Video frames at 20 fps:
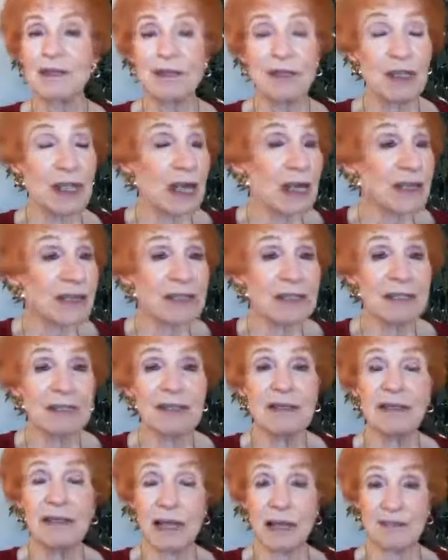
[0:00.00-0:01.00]
Yes,
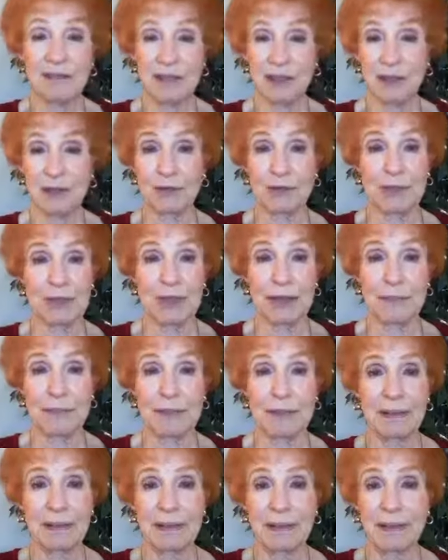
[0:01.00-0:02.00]
life shows
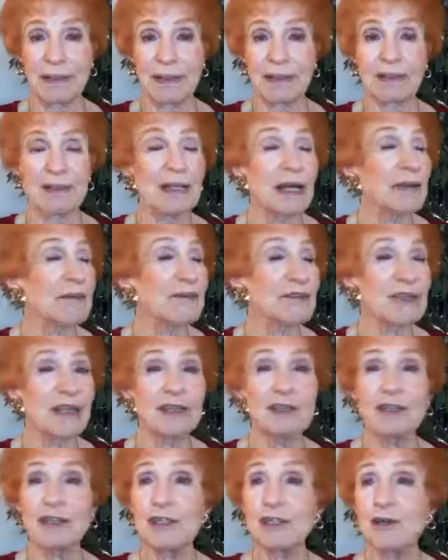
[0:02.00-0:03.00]
up. Life
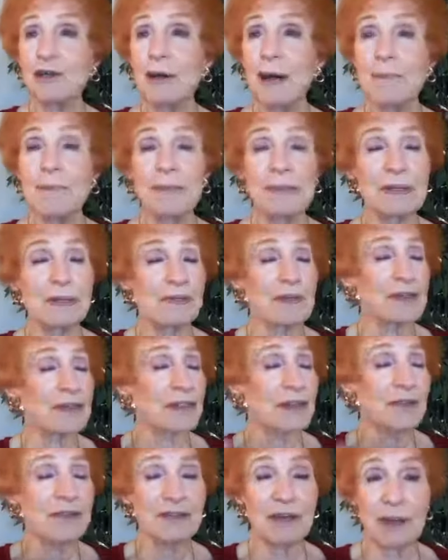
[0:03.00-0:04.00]
does show up and
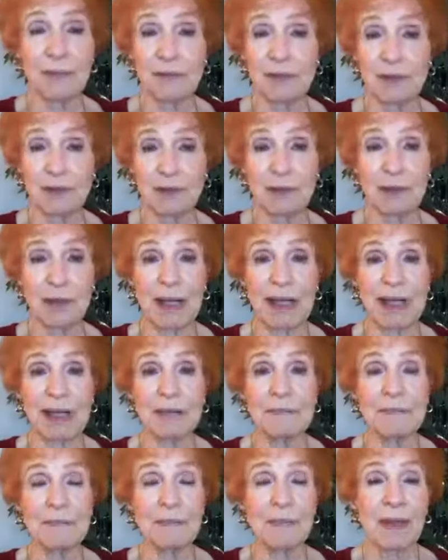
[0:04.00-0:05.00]
stuff comes your
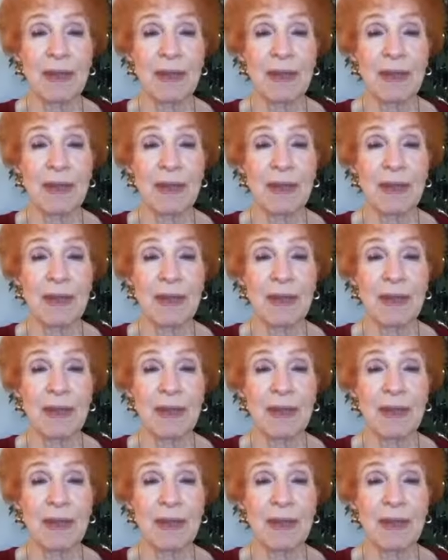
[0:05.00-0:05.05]
way.